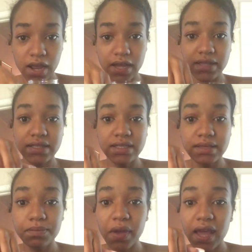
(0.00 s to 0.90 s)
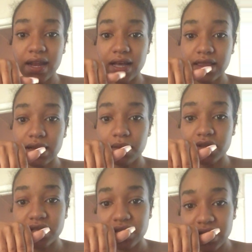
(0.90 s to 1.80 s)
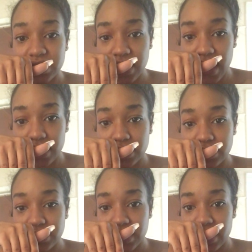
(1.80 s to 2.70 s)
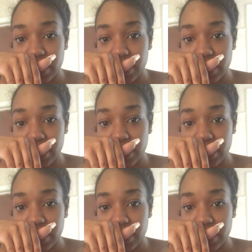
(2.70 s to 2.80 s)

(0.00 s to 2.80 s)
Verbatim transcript: I paid nothing but six dollars